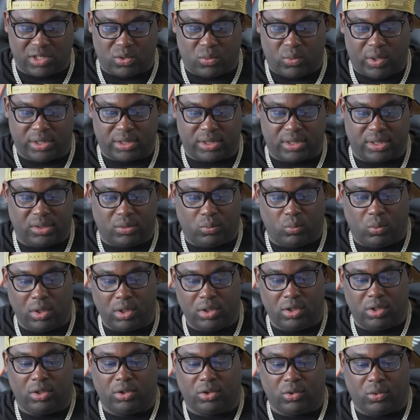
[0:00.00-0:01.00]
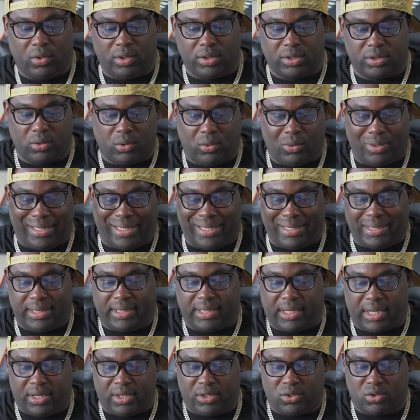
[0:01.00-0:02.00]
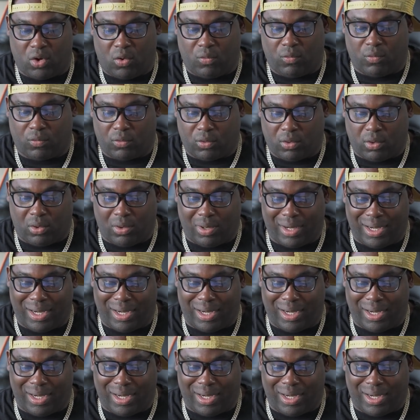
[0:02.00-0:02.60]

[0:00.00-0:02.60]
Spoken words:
question: what are your thoughts on indicators overall?